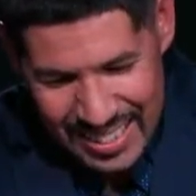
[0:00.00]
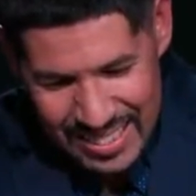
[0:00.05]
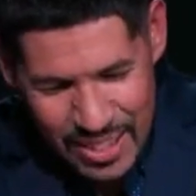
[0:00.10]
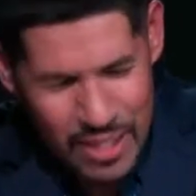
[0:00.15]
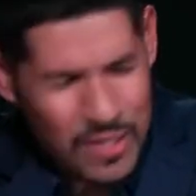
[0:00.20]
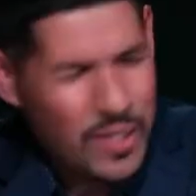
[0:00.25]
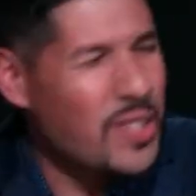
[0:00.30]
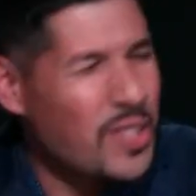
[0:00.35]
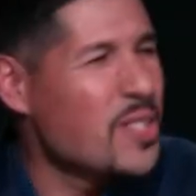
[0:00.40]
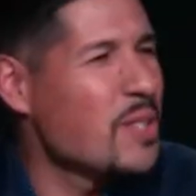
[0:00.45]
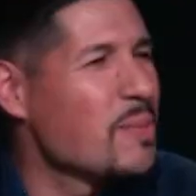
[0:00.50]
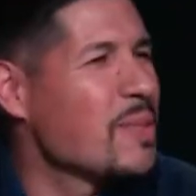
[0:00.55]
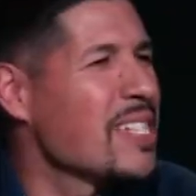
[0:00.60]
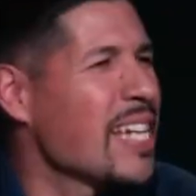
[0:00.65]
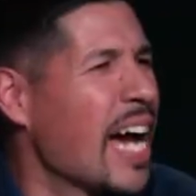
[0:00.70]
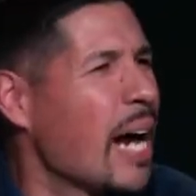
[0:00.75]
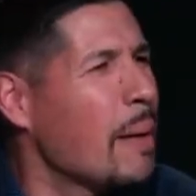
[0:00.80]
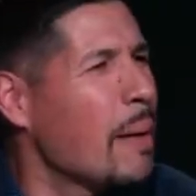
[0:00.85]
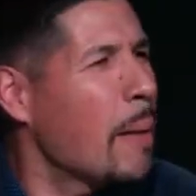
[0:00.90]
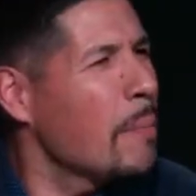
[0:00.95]
You ever heard somebody
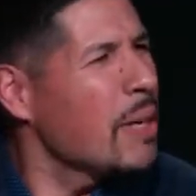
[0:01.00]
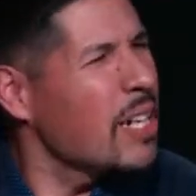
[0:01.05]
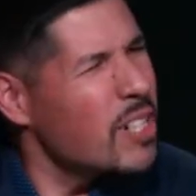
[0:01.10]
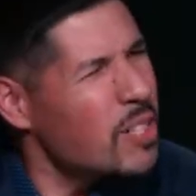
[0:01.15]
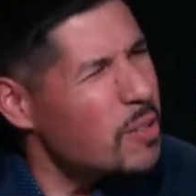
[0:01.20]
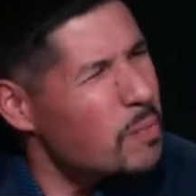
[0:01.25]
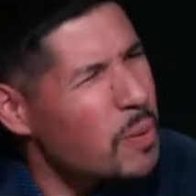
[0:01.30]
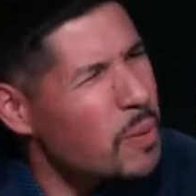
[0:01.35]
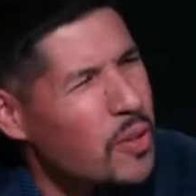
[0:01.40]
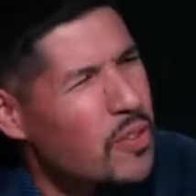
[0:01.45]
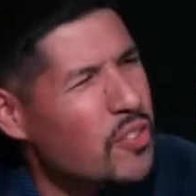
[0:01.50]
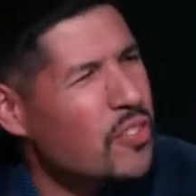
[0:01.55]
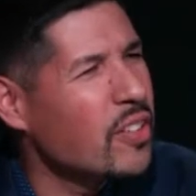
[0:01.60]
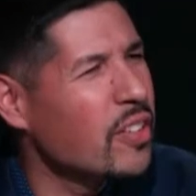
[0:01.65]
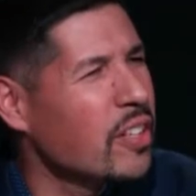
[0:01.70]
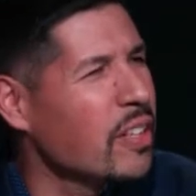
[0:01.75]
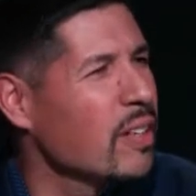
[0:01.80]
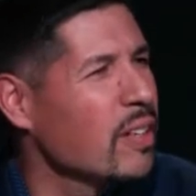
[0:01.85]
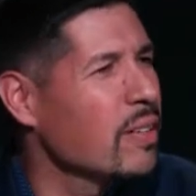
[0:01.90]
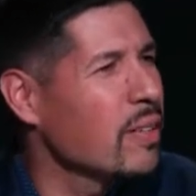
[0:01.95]
say, I'm a good person,
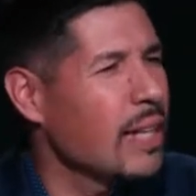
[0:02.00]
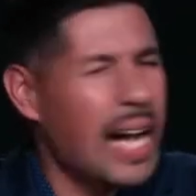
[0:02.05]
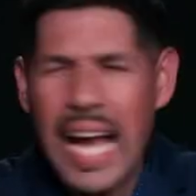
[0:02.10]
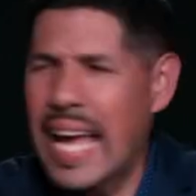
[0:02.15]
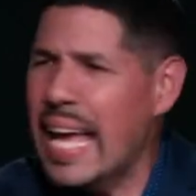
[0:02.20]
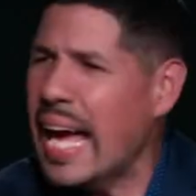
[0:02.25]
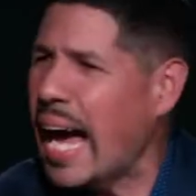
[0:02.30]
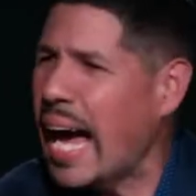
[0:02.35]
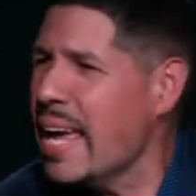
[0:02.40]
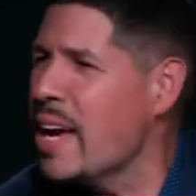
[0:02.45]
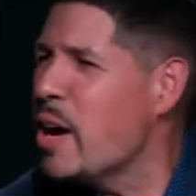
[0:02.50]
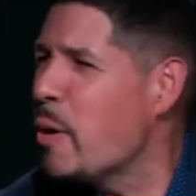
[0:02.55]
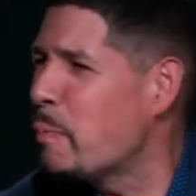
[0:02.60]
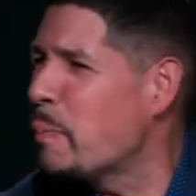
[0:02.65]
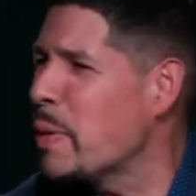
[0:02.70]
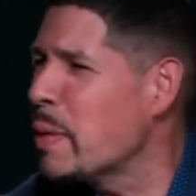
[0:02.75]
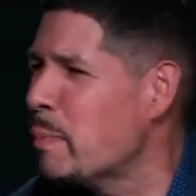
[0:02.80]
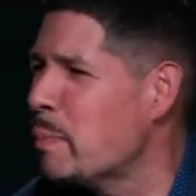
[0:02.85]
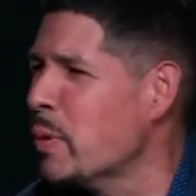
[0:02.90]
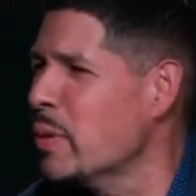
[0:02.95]
you know, I, I help
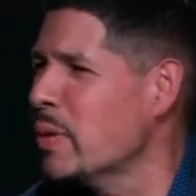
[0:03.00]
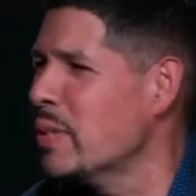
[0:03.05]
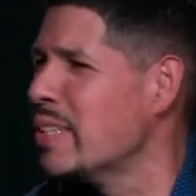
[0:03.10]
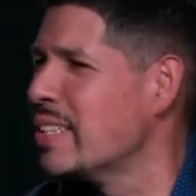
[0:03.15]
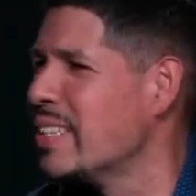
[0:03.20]
people.